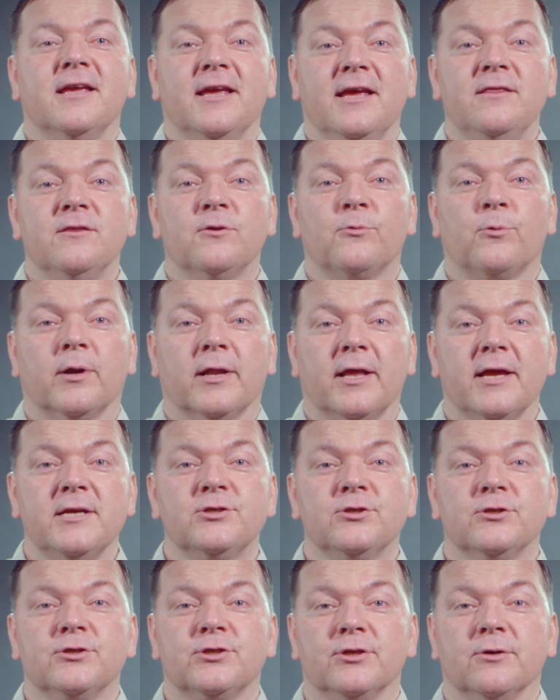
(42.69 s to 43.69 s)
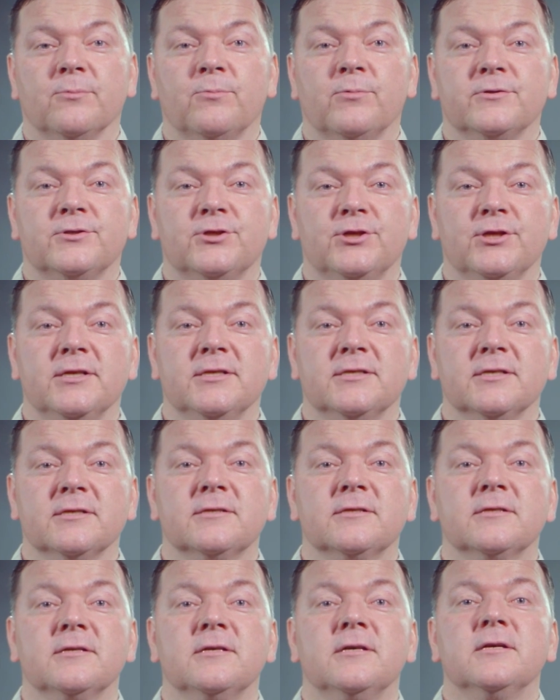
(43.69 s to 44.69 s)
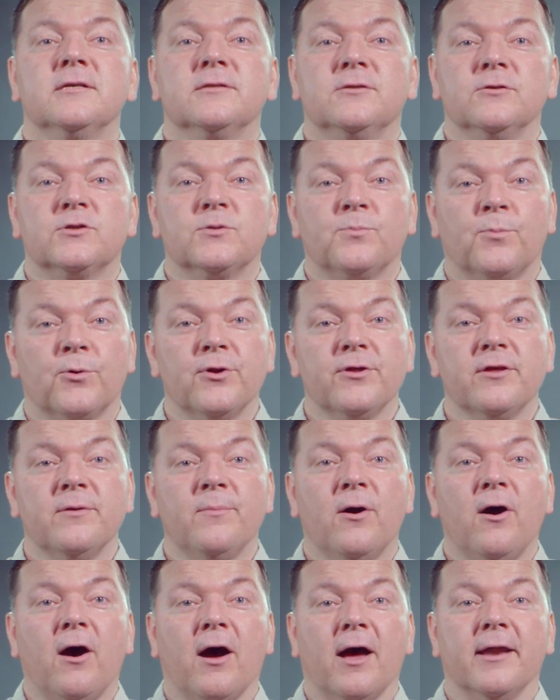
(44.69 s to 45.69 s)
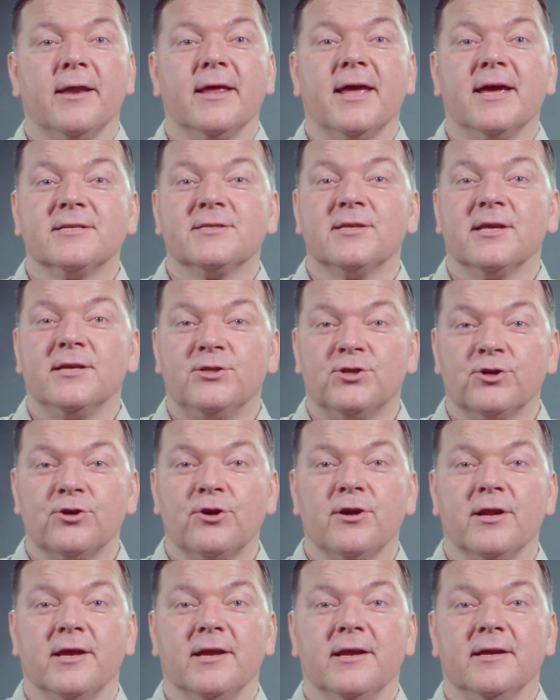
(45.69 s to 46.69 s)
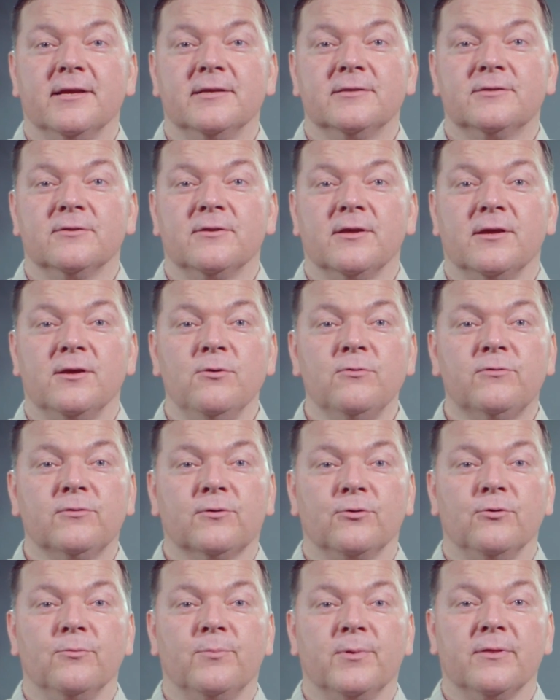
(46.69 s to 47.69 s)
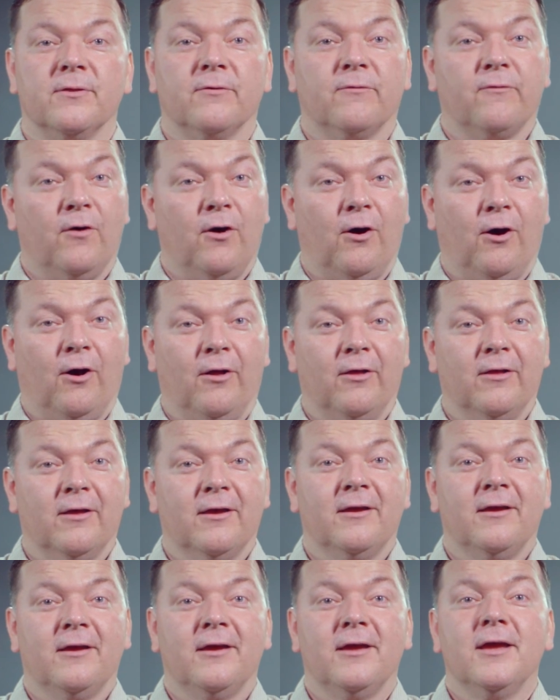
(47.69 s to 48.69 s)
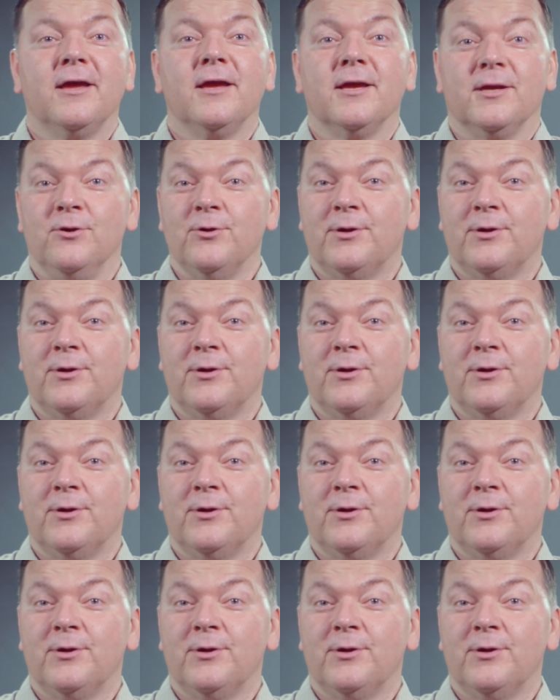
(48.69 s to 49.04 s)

in the relationship with Jesus to spur them on as they journey into the youth group in the fall.